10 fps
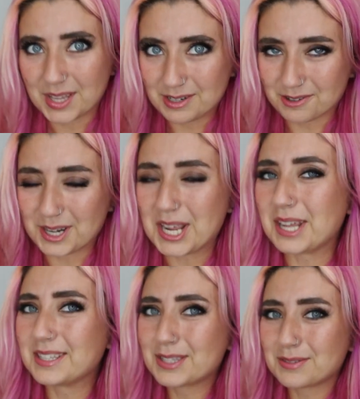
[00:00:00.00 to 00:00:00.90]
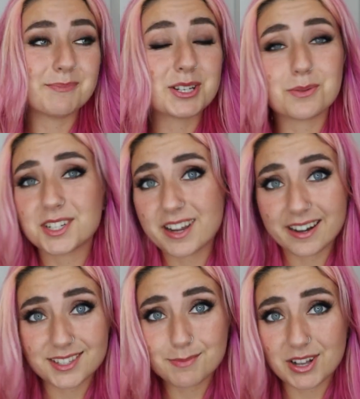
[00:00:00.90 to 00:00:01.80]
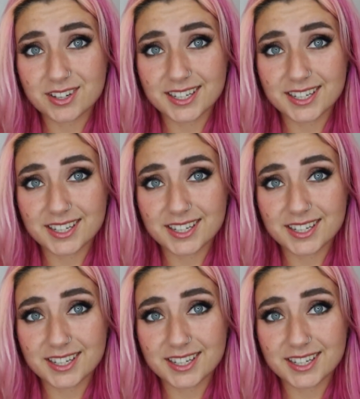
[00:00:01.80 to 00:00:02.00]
ingredients, but you want your hair to smell